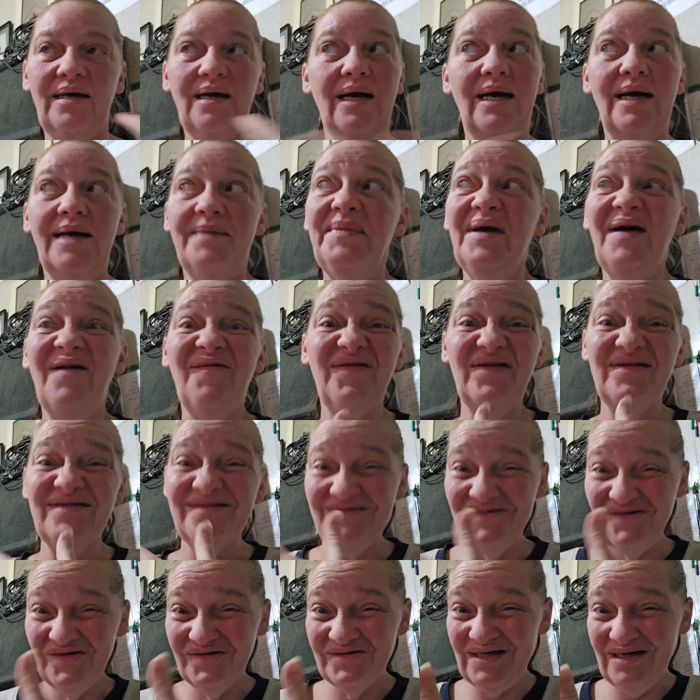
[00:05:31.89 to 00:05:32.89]
having
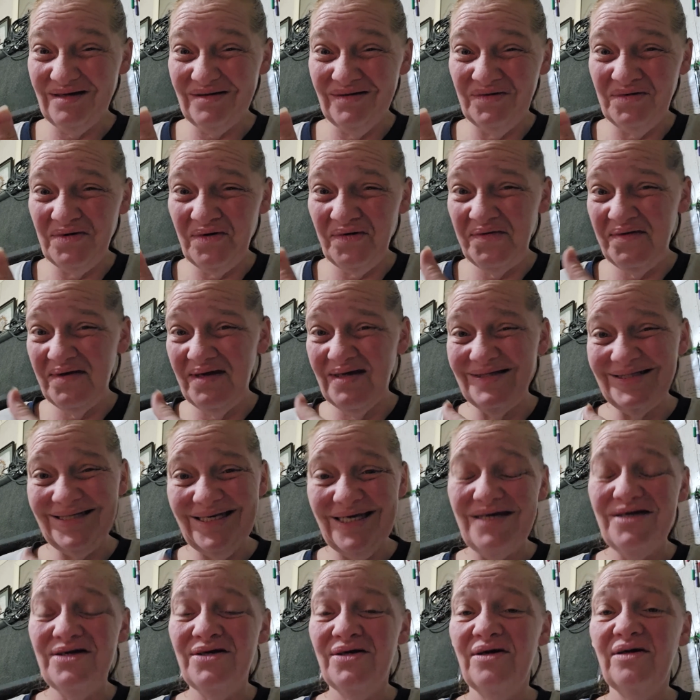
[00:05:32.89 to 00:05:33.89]
to learn how to grow things
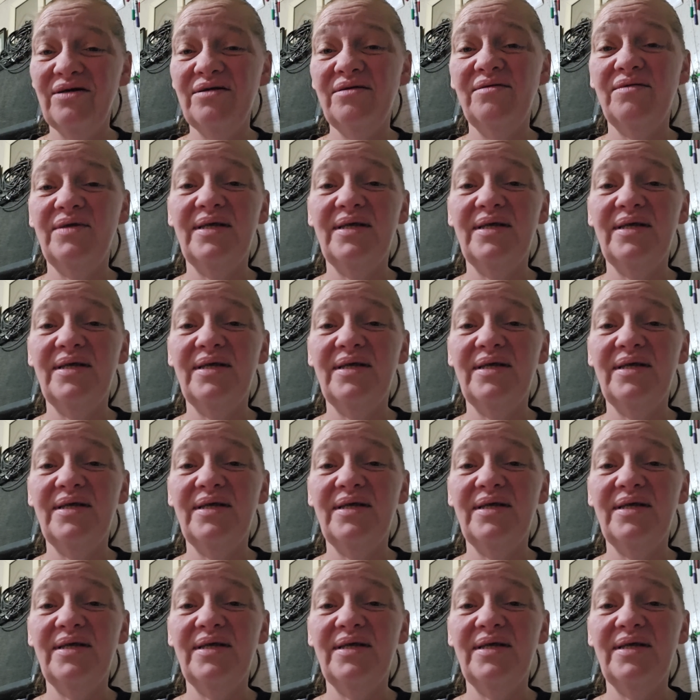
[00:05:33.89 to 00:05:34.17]
here